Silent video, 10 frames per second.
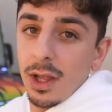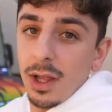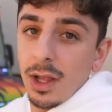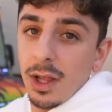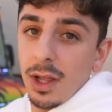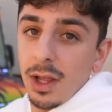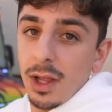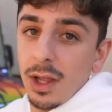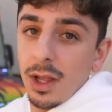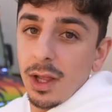
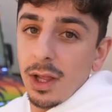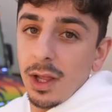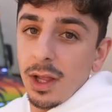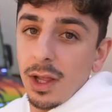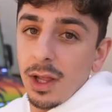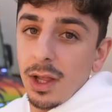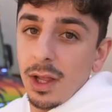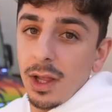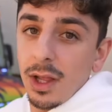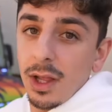
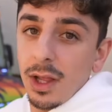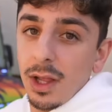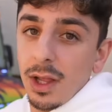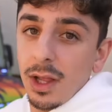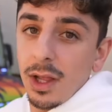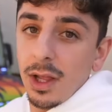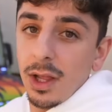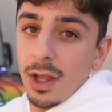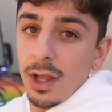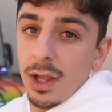
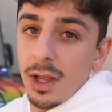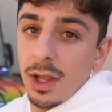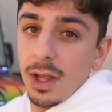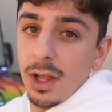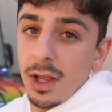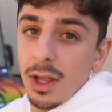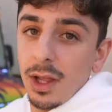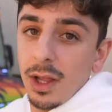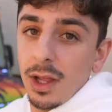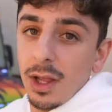
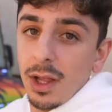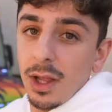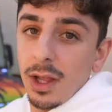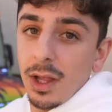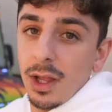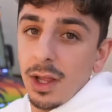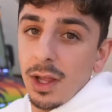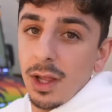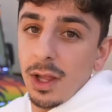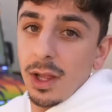
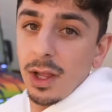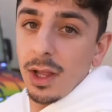[no speech]